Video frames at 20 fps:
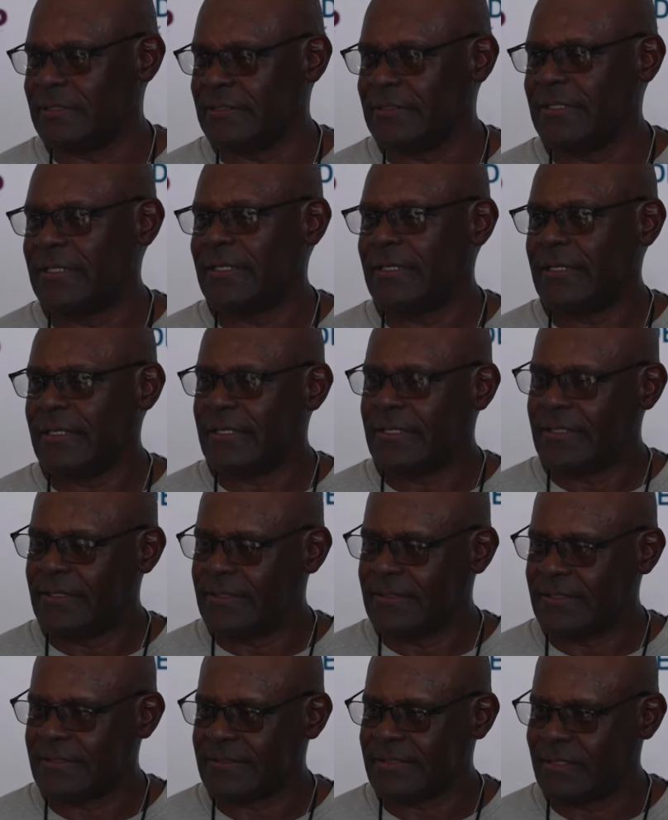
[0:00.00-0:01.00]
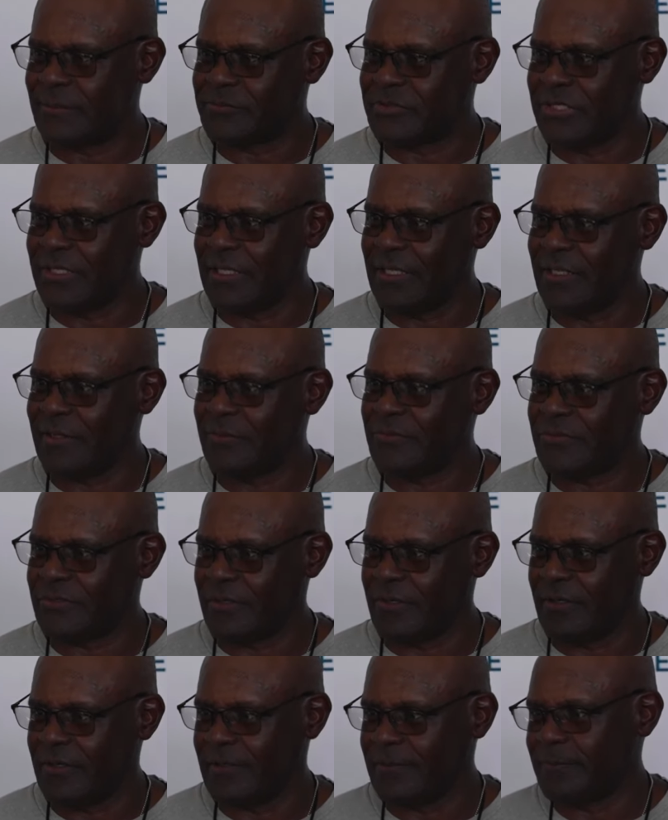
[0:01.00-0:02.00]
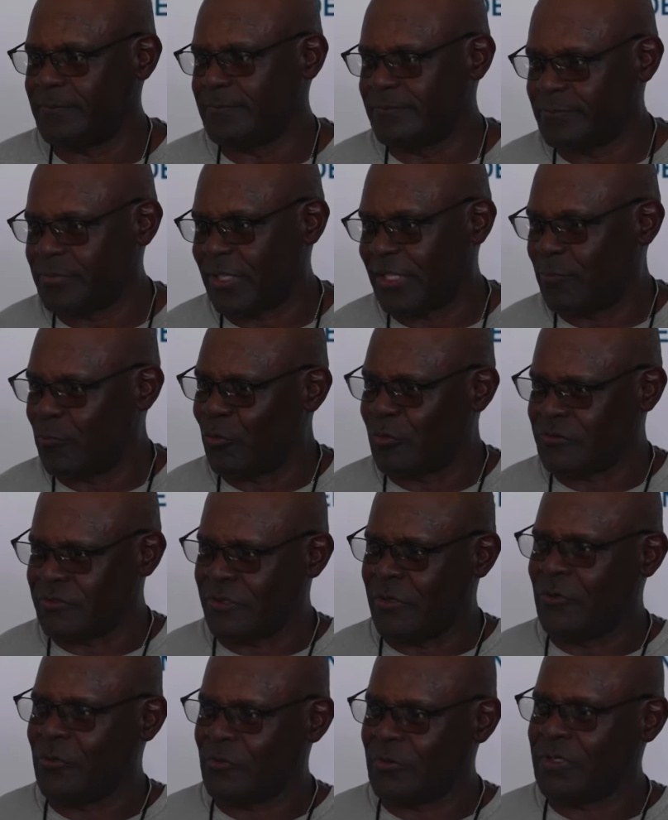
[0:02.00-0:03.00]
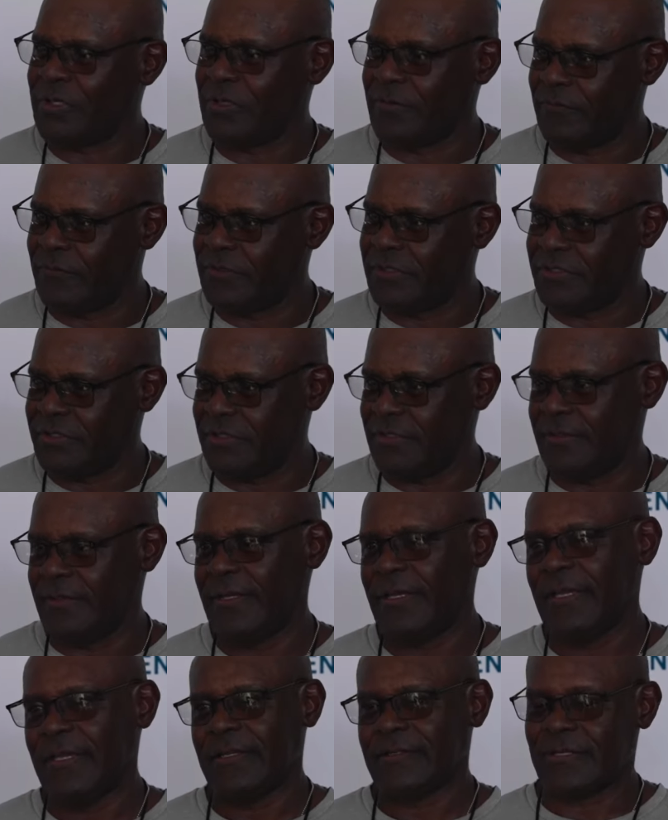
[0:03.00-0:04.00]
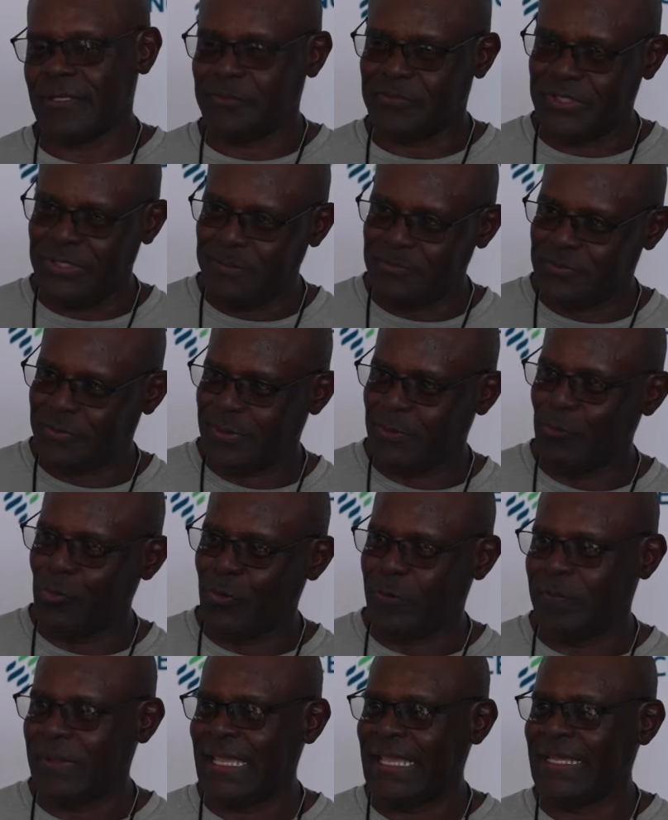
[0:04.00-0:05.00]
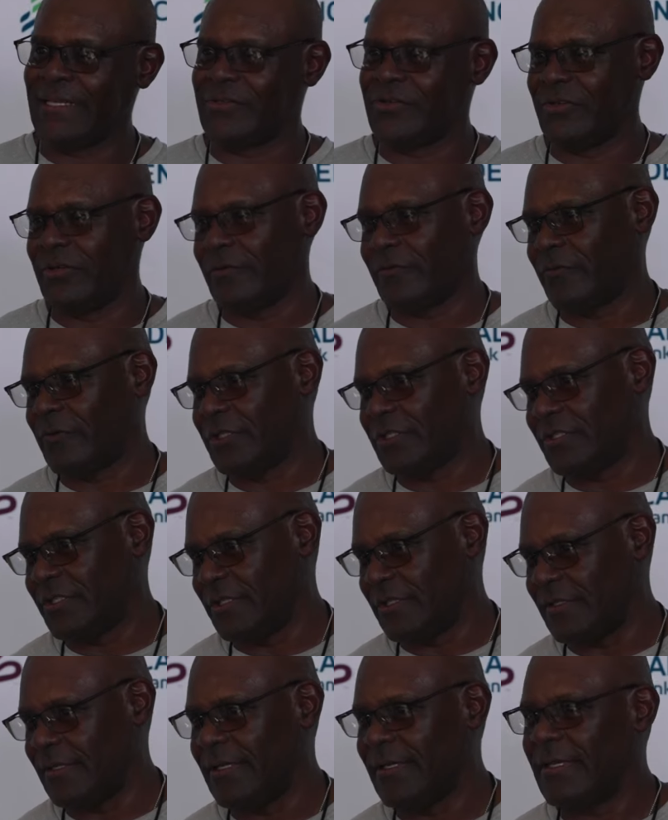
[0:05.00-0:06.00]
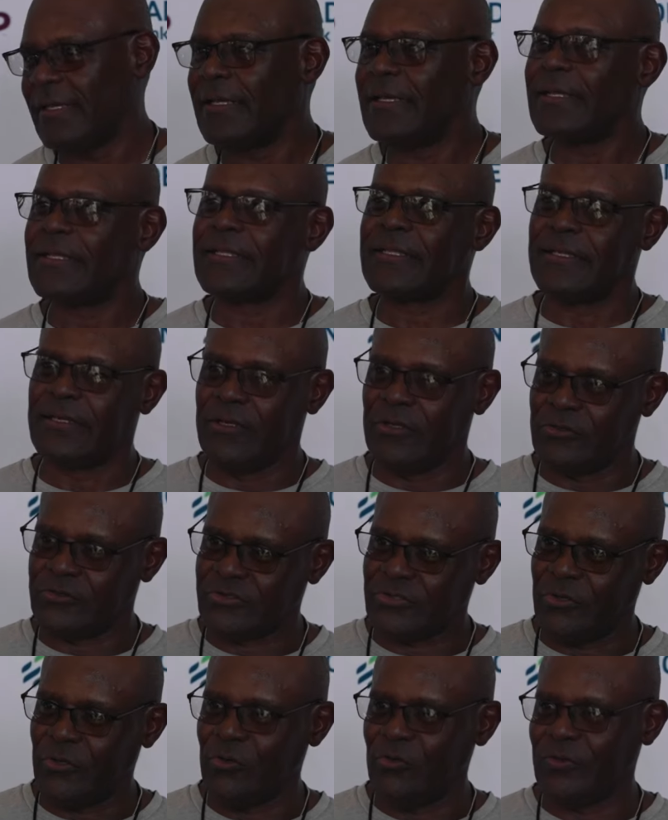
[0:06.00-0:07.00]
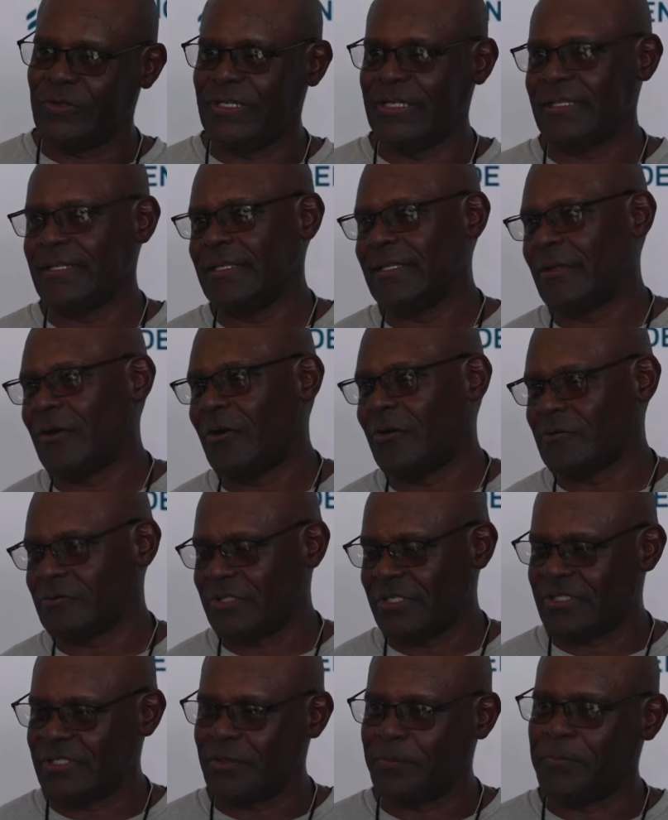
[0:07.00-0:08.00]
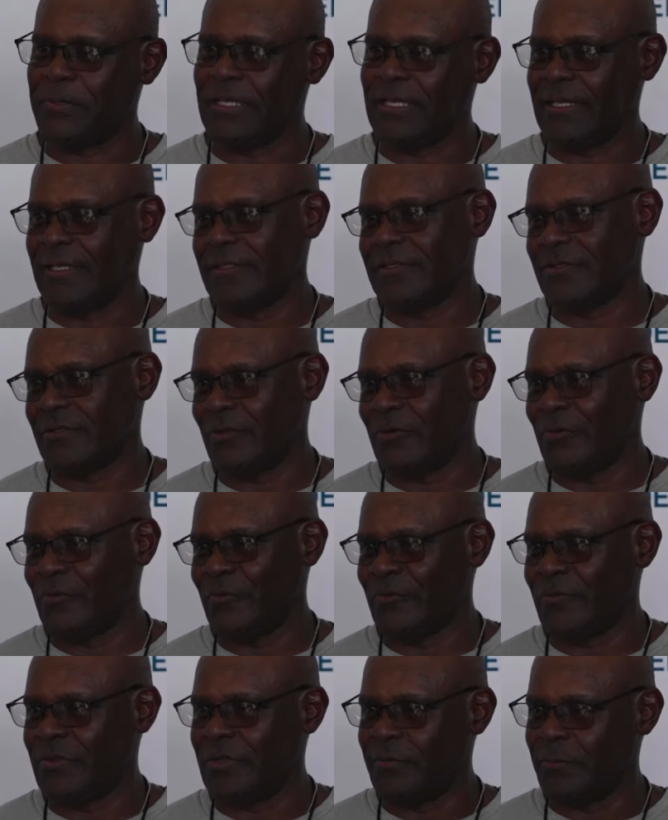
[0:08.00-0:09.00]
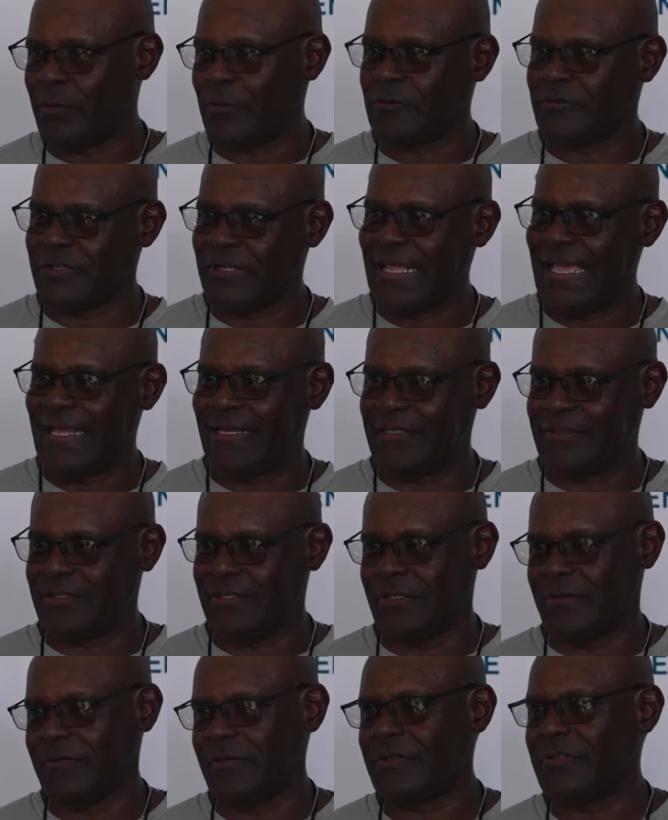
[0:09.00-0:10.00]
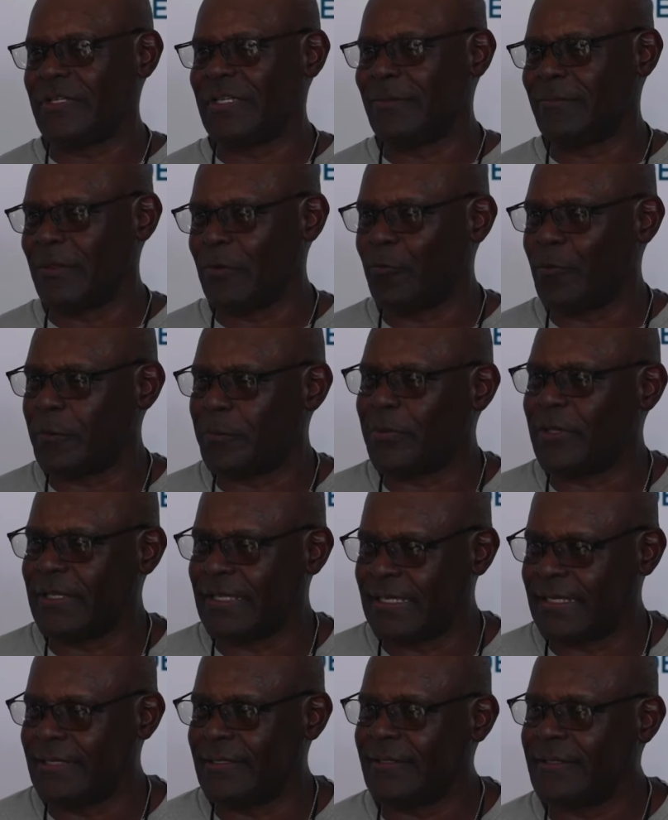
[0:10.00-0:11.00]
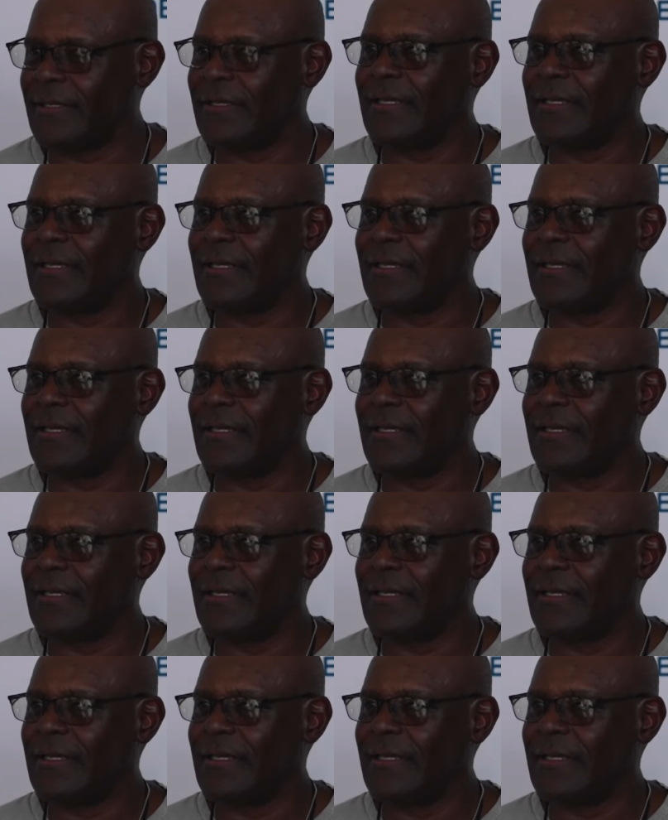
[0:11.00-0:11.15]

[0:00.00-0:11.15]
and some teams play more zone coverage, and some teams play more man coverage. And, you know, so it all just depends on the personality of the team that we're playing